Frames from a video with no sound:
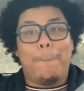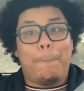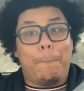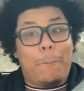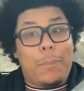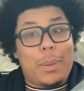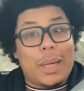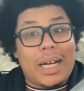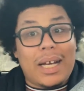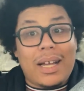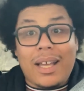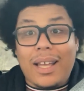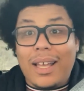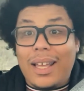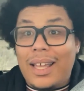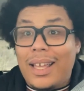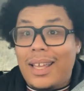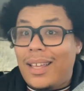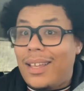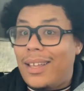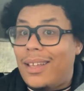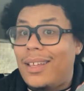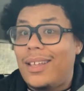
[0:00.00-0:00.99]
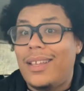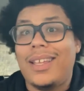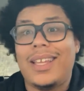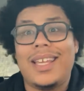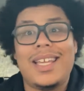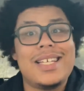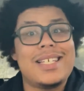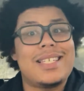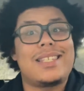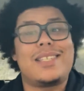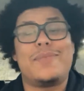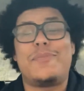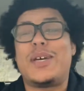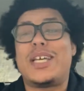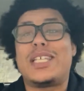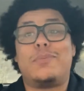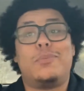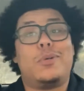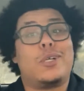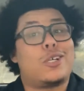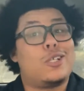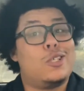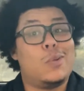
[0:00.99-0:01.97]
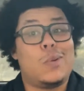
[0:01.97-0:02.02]
But it's the best
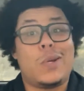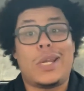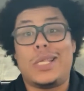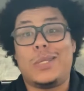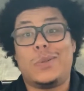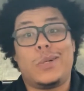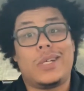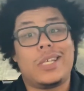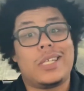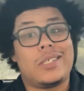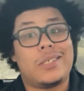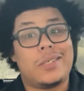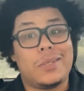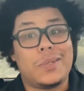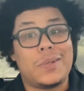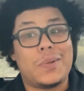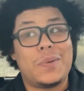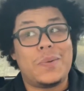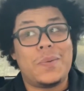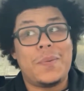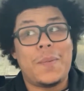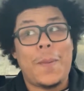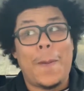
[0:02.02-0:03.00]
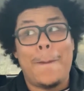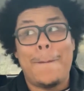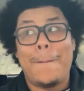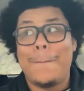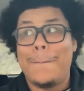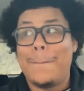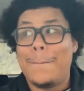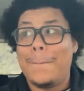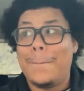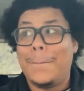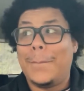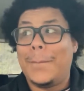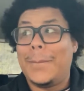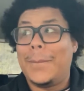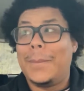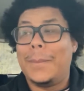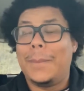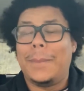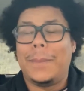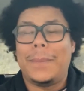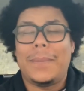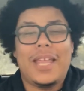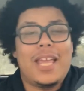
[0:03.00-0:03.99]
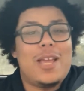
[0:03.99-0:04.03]
book of 2022.
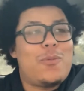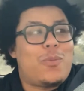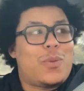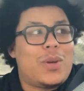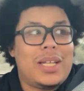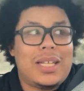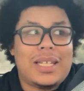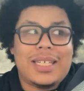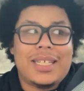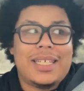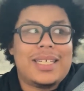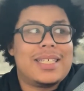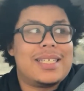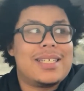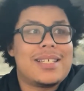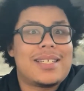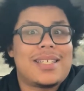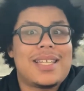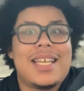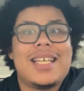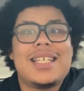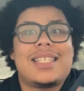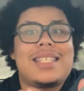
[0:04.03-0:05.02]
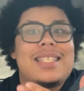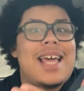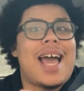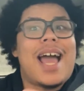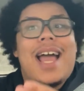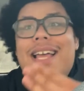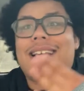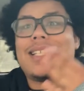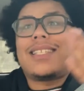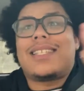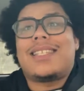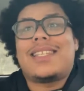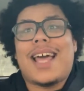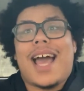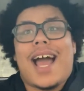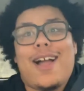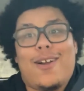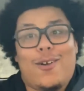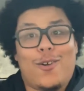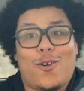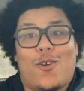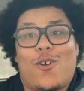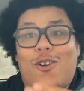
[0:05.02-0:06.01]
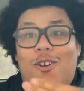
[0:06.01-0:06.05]
It really is. It's that
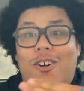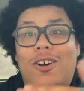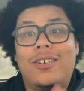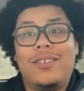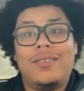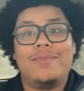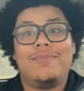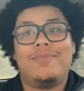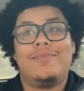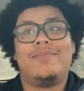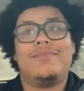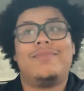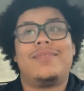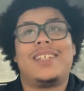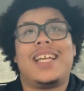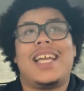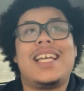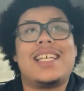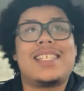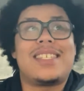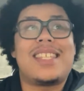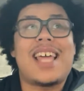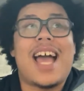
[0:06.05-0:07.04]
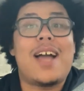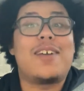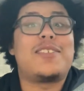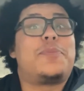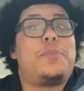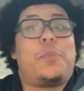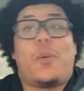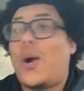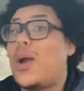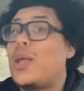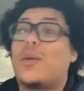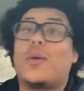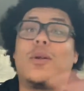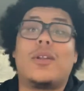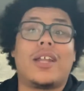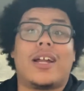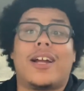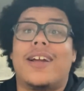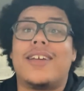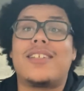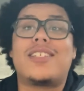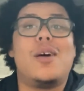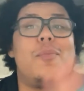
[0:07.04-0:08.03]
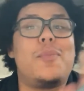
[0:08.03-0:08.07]
girl. It's that. Spoiler alert.
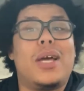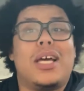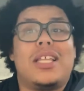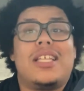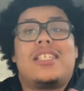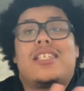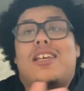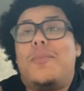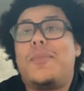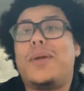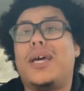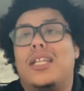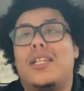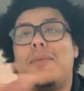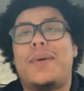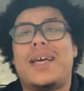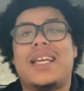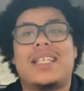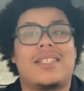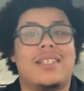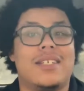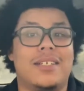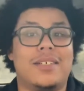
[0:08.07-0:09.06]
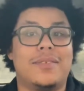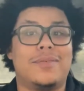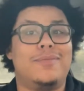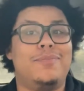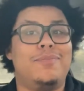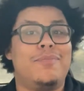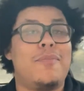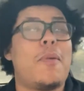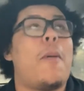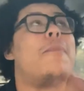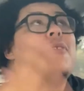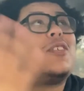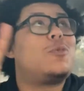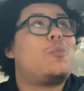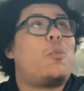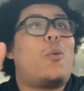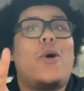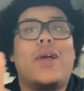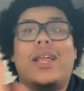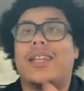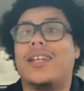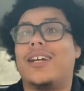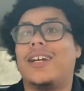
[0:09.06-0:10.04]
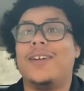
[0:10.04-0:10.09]
It's gonna be on the best of.
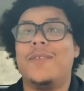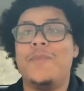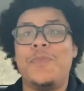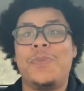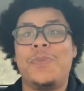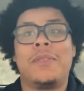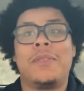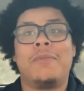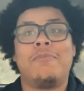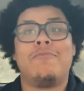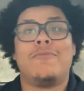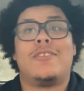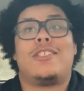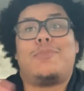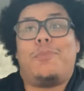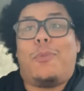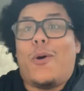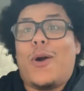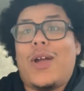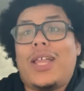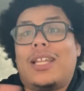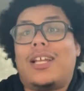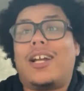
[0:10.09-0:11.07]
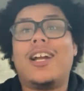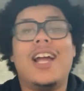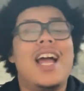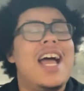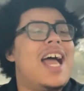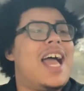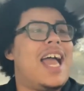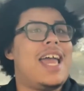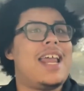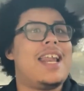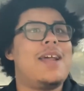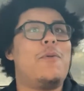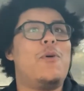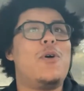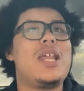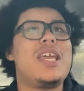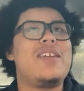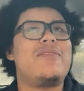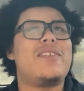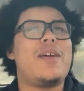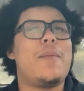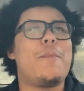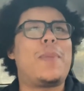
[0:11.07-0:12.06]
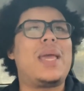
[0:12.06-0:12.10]
Spoiler. And it won't
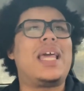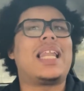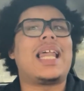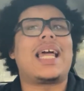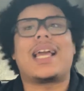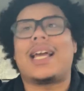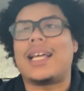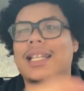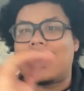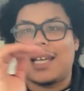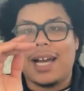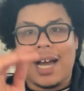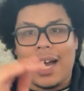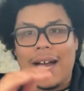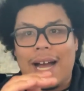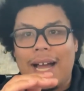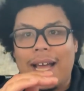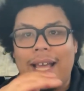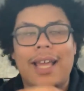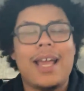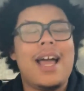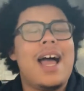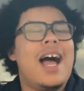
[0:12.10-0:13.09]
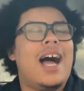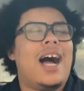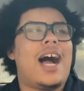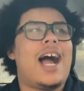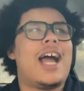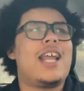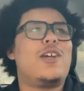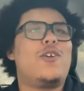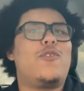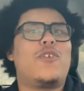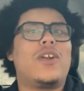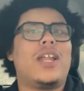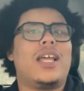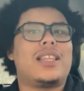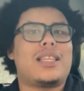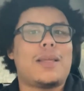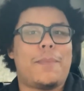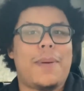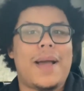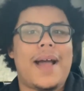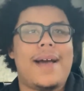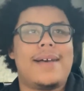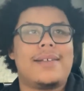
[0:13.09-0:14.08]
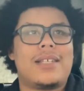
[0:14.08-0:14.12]
even be like a tie. I know for like the
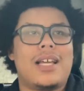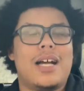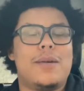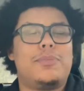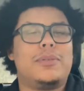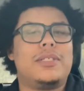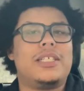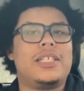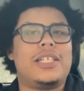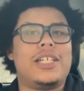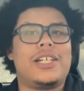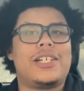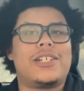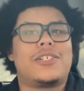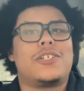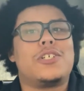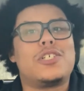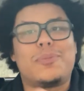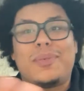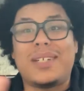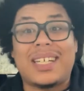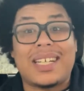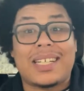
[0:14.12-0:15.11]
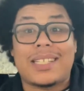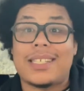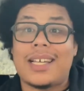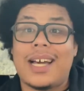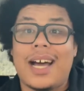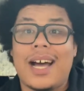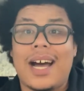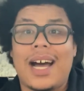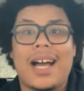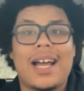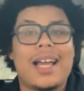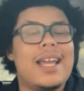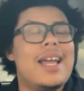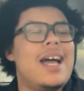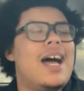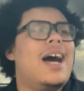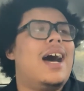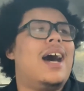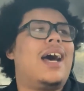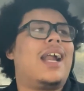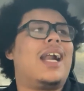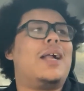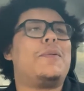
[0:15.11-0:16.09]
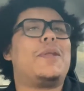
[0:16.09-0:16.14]
past couple of years there's been a tie.
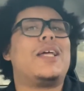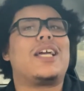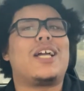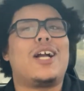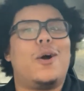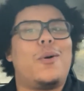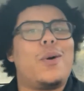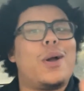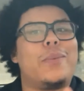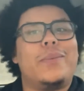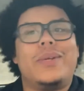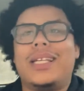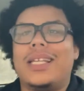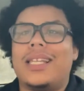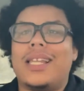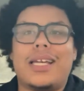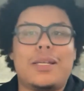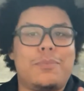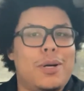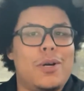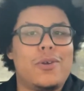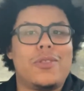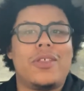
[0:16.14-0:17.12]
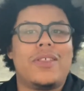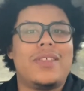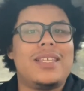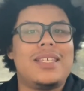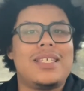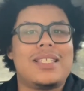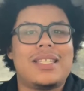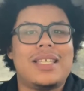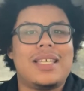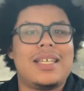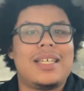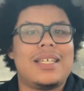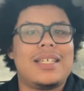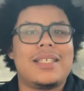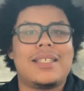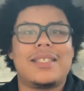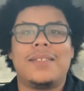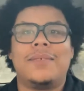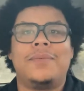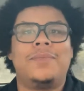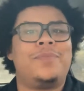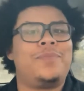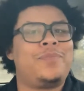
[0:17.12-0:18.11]
I'm like, oh, I really like both of these things.